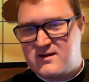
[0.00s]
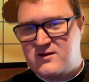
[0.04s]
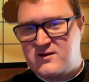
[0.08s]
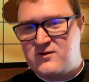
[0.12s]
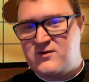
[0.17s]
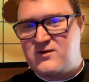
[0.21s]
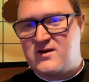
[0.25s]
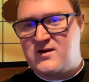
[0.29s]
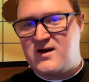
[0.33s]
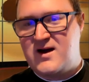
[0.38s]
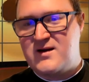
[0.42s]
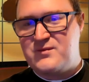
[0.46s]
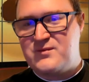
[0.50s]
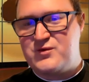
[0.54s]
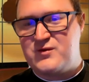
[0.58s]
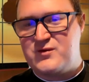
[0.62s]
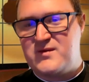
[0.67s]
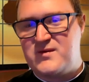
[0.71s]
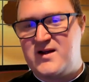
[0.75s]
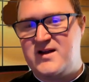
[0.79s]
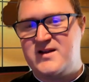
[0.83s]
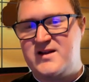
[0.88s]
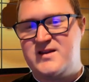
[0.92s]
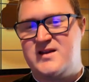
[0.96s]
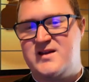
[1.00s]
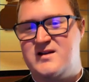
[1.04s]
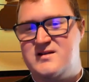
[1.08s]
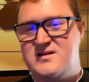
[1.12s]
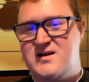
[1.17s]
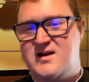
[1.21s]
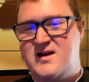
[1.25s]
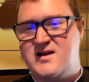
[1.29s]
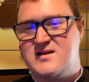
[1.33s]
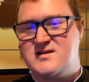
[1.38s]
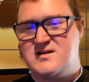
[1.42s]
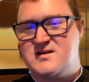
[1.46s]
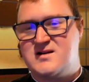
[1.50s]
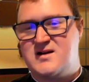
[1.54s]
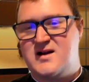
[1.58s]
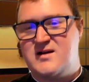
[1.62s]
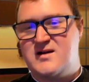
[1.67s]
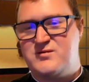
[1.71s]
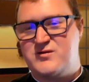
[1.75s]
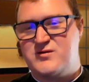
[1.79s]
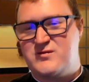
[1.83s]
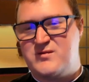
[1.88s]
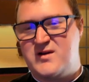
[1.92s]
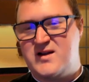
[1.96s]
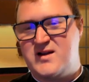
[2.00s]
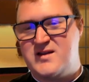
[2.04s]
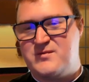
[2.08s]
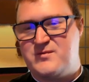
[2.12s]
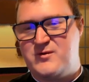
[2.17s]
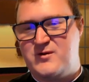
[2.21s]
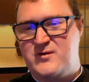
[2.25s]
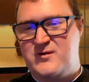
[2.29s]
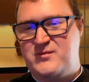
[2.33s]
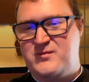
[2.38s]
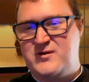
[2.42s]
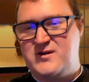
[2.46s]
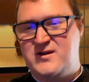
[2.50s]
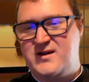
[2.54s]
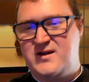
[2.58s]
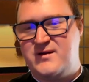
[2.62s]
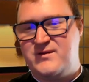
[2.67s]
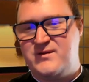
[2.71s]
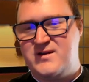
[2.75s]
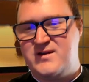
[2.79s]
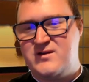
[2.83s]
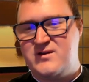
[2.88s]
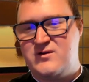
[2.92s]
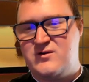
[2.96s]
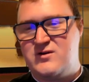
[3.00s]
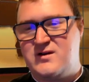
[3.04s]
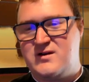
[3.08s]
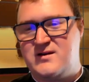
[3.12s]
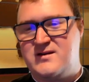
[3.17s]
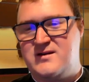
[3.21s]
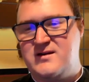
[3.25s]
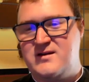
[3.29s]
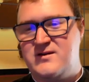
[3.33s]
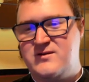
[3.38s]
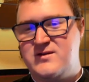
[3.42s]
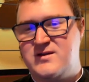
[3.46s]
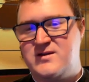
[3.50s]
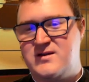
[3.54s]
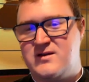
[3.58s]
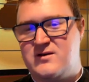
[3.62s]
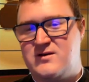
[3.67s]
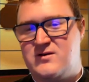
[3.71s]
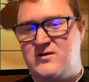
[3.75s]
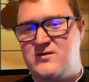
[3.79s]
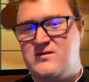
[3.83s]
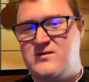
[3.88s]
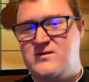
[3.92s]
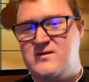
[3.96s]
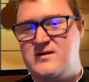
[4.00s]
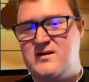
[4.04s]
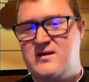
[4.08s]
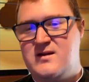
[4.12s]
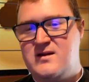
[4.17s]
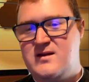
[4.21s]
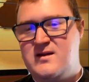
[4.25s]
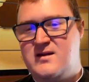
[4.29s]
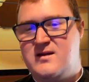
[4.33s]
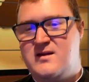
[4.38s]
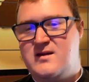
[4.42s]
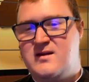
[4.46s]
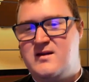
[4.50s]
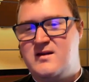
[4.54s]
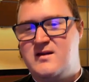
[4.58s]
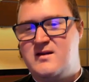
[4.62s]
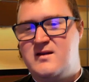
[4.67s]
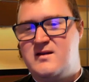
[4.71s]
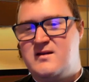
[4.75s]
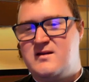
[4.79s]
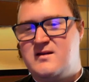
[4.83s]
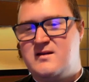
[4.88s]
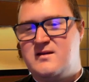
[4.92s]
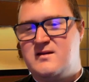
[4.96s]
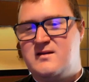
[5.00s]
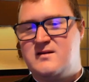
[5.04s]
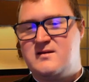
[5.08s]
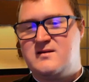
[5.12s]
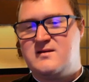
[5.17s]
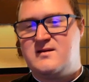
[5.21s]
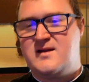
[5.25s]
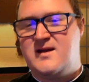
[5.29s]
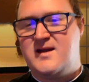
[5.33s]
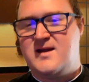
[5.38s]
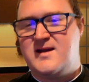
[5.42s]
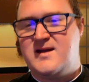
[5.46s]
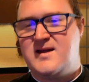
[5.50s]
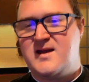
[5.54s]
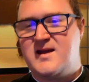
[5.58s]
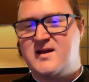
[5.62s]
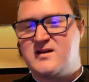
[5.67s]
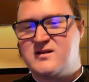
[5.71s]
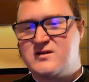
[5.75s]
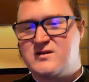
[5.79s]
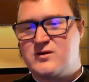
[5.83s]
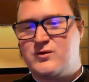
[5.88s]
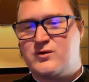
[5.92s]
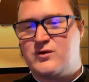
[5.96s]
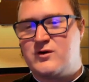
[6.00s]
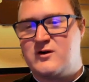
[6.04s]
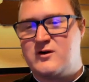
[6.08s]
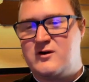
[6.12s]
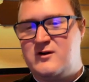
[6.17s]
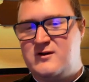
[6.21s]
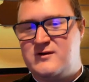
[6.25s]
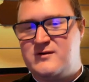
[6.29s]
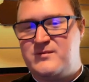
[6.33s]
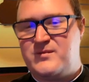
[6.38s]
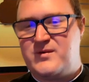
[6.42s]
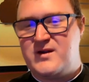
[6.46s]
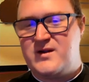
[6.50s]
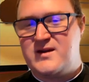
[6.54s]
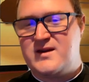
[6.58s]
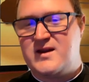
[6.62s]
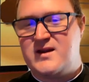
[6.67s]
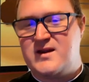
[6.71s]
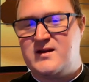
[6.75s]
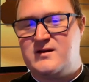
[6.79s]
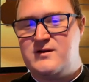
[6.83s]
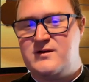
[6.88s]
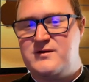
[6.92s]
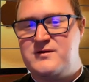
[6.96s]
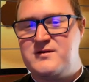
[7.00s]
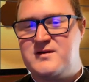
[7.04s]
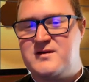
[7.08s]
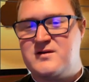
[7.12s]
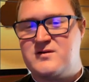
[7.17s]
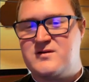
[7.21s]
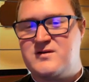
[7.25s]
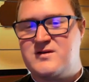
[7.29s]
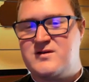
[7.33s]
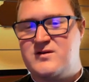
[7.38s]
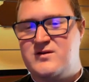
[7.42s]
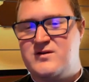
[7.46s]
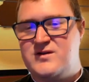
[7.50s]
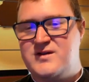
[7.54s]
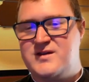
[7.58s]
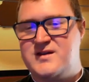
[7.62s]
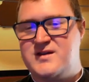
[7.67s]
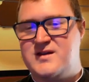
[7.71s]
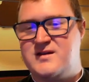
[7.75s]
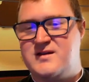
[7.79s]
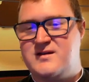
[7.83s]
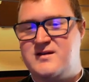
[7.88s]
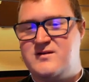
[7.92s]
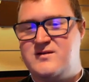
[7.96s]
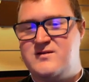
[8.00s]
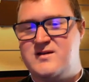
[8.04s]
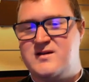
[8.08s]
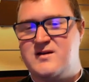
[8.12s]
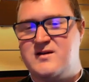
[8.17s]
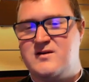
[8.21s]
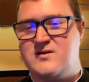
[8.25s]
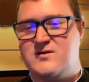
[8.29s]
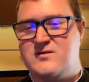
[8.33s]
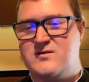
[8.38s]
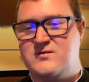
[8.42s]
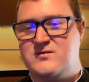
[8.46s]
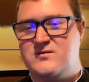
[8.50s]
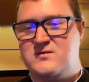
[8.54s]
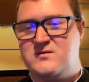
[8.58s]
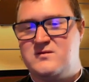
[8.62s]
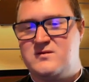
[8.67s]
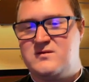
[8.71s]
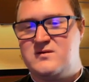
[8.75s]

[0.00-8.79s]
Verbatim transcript: to compromise on non-compromisable beliefs in order to do so. They gain the world, but they lose their souls to do so.